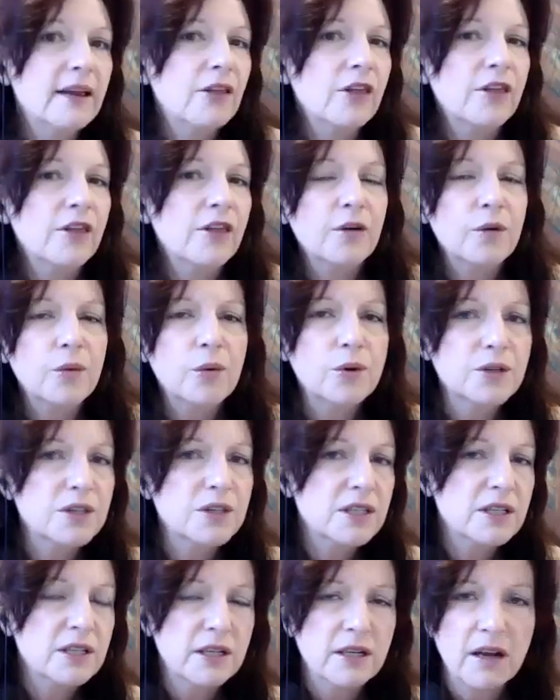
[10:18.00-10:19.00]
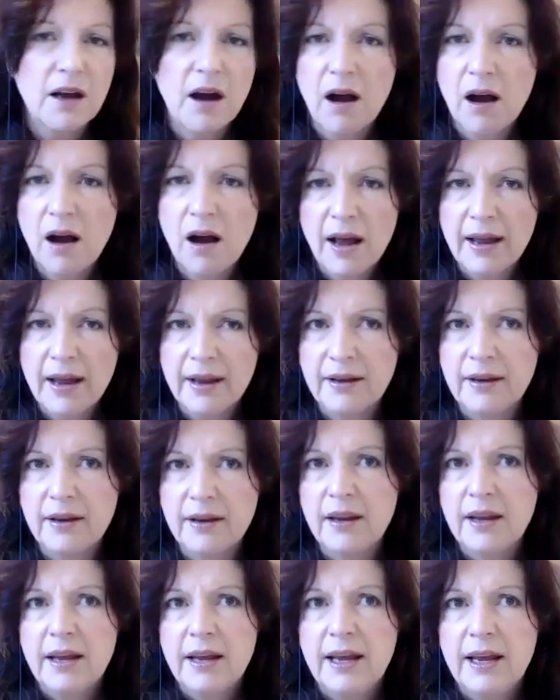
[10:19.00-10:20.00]
thoughts and
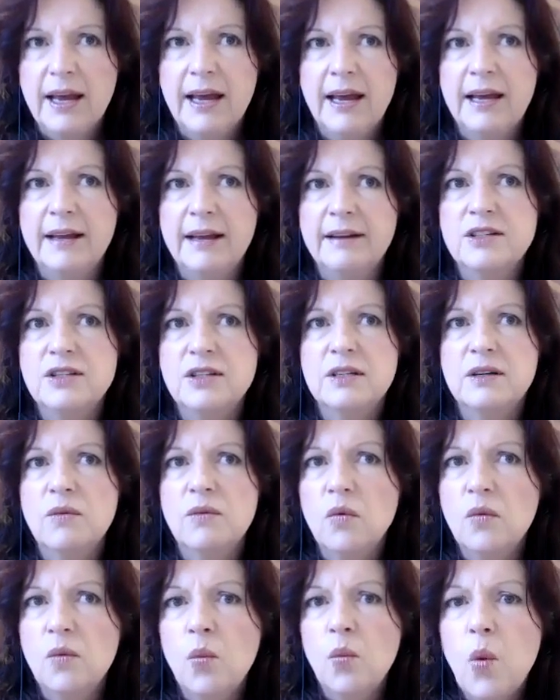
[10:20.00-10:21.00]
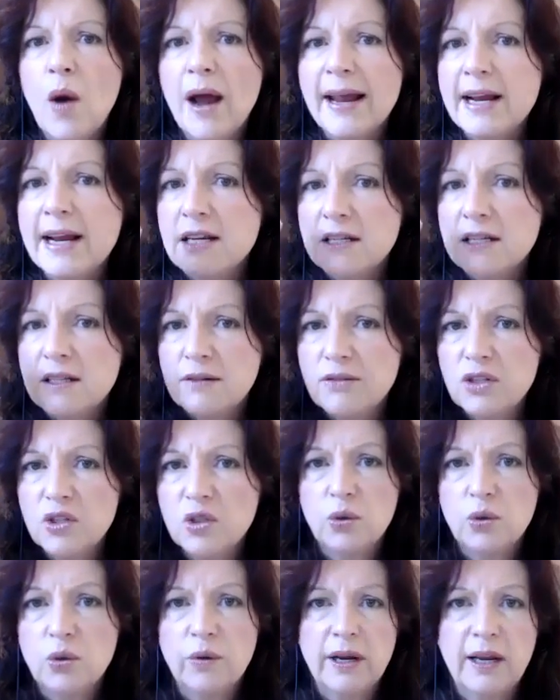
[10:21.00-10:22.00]
ways of
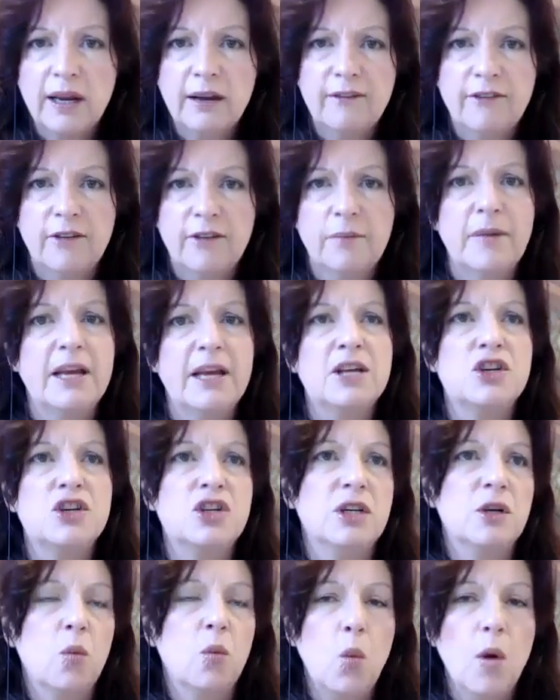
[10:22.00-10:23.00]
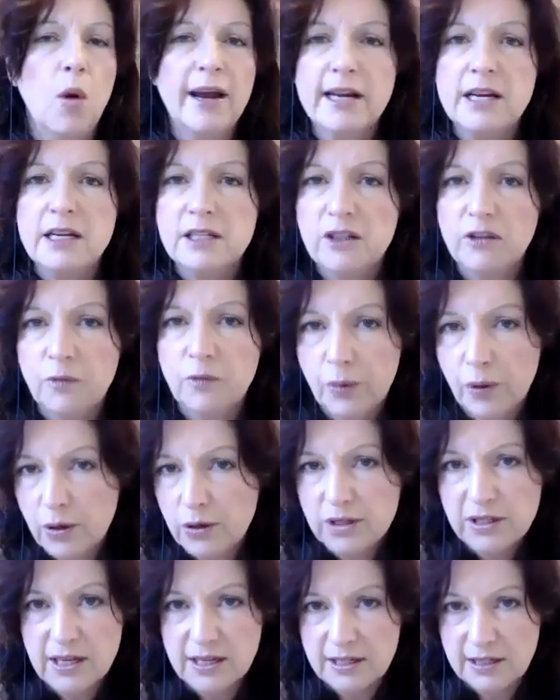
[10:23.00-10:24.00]
storing information and ways of
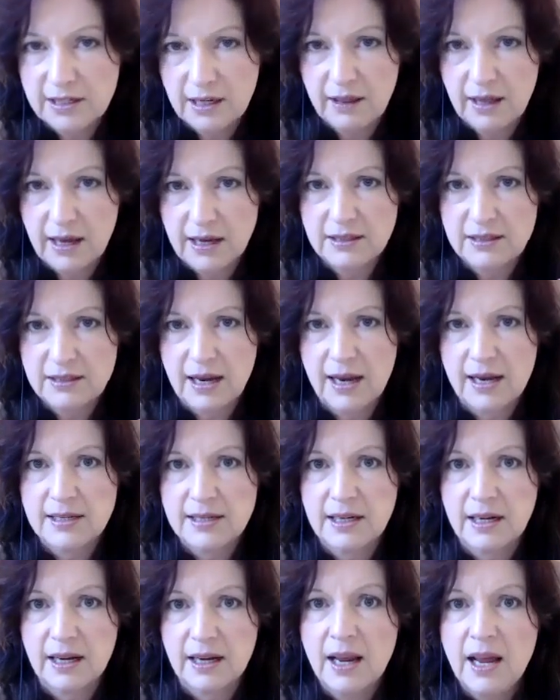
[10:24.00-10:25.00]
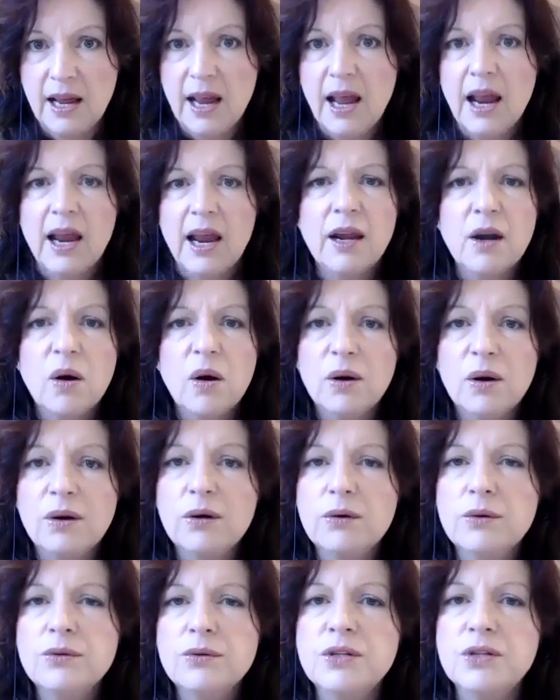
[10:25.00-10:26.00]
processing that data in
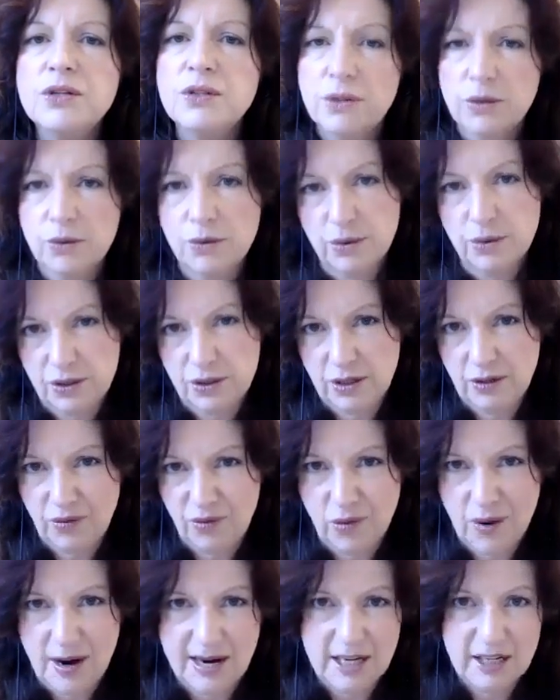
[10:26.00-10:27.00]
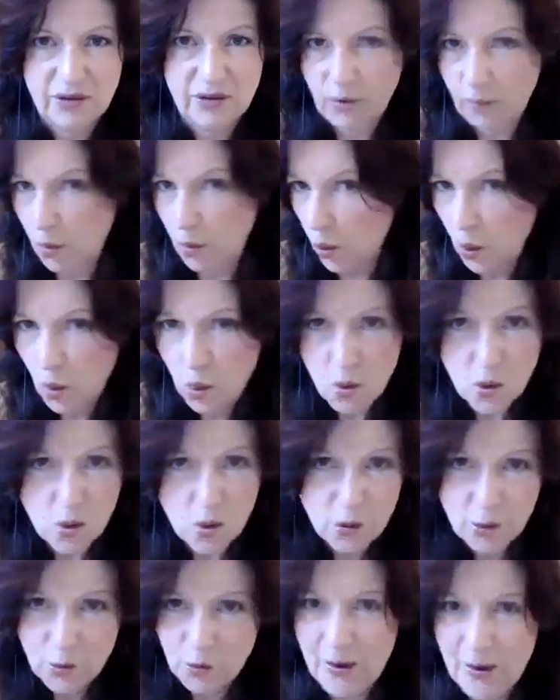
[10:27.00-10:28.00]
all sorts of ways from
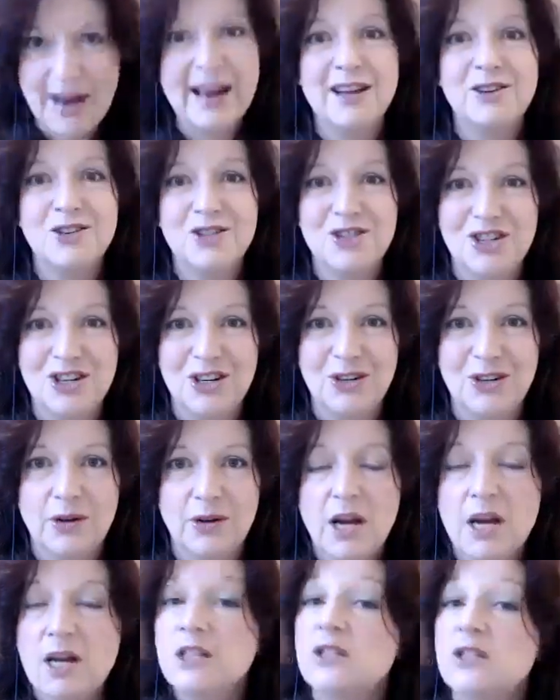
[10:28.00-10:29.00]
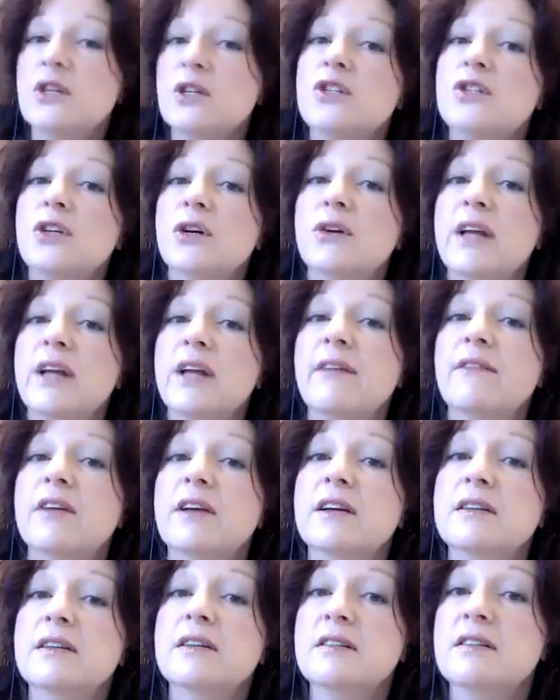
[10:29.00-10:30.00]
all around you. So you don't have a
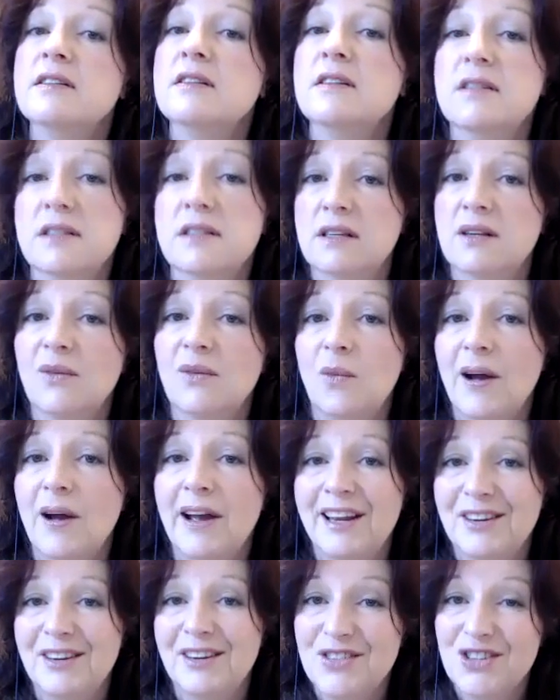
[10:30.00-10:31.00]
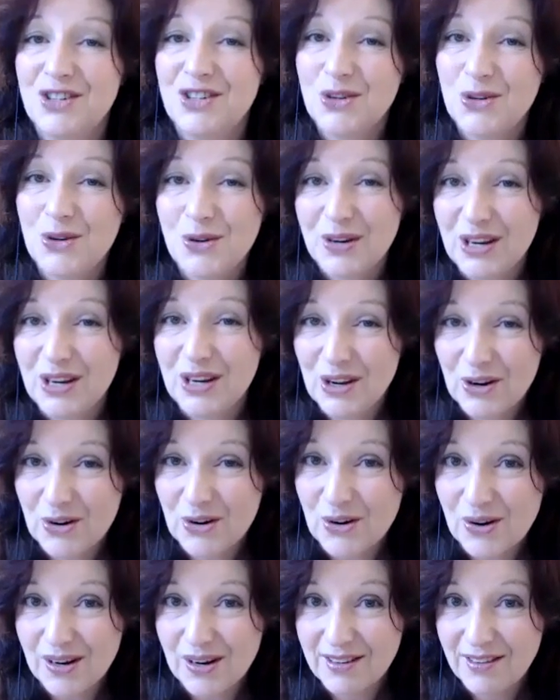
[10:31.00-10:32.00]
consistent way of storing
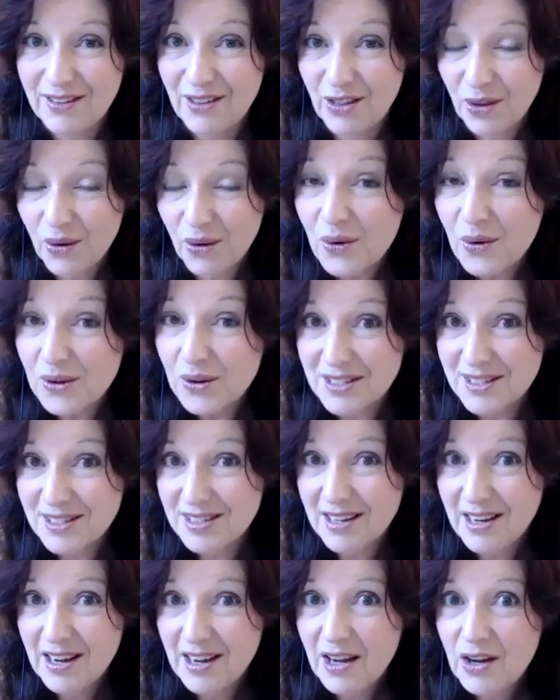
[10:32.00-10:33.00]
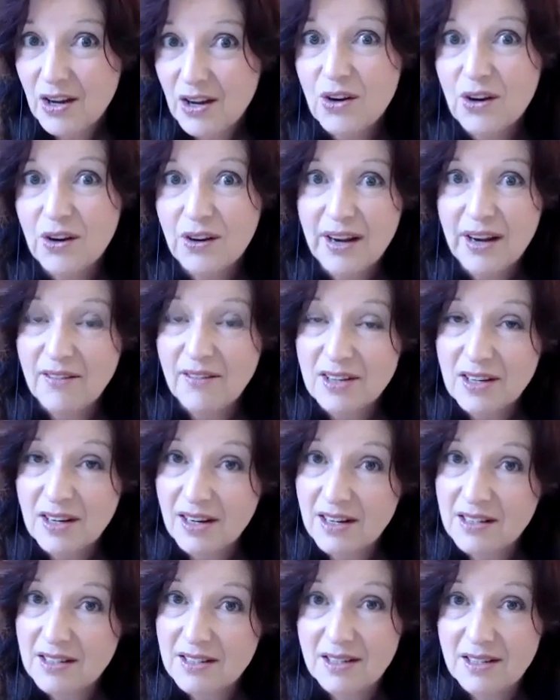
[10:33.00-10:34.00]
your thoughts. You don't have a
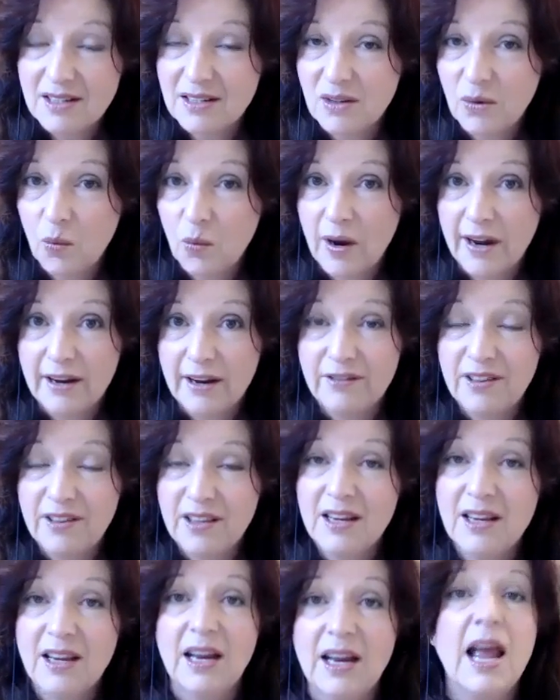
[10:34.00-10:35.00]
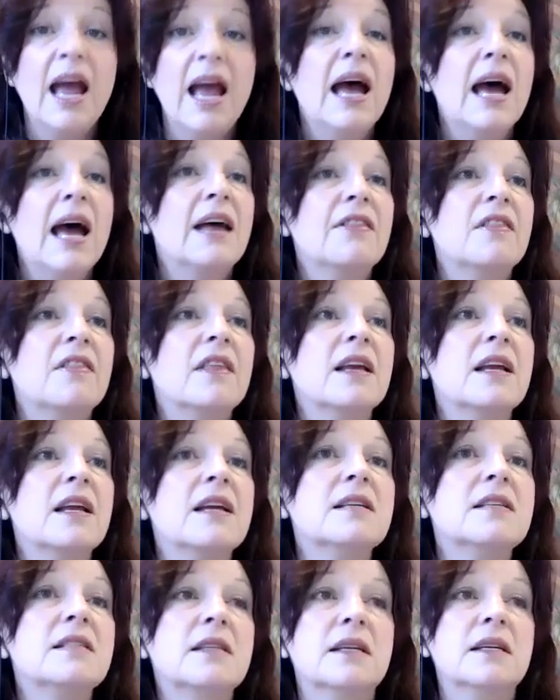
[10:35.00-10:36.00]
consistent way of thinking. And
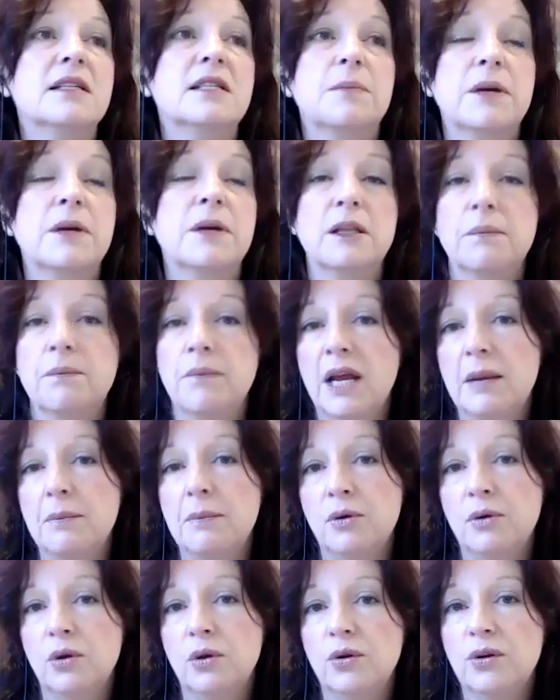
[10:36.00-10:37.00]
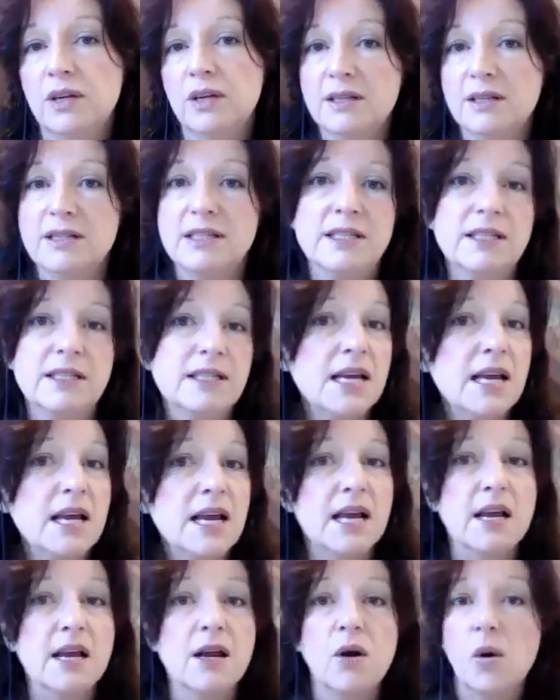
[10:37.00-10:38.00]
these tend to be the people who can
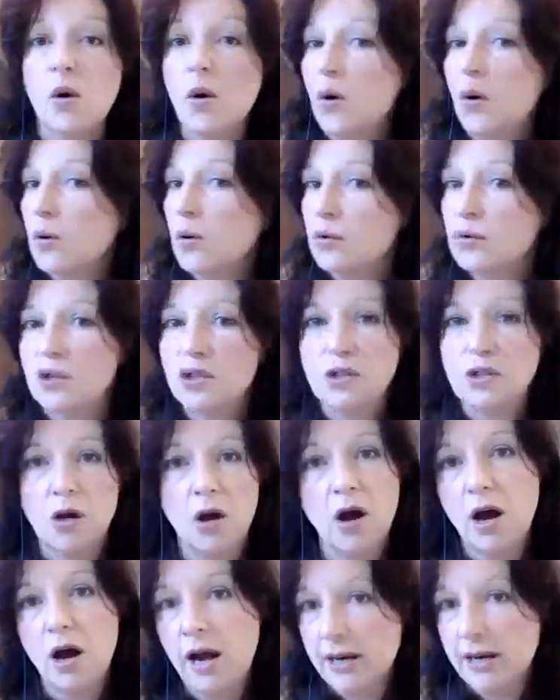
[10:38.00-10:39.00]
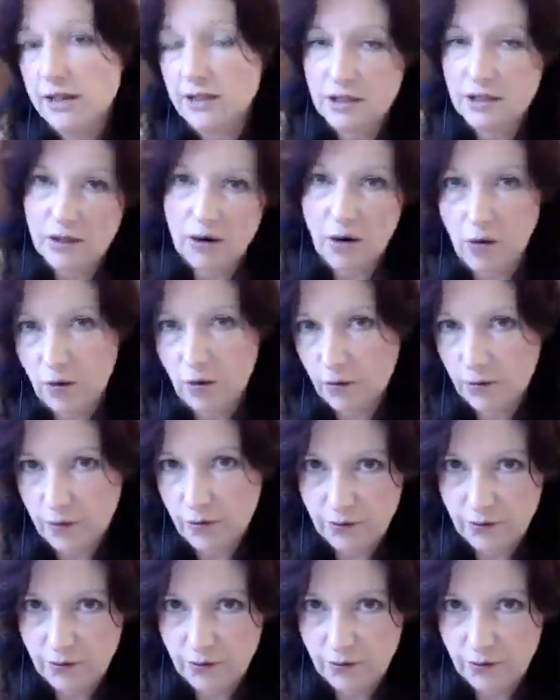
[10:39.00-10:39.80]
see all sides of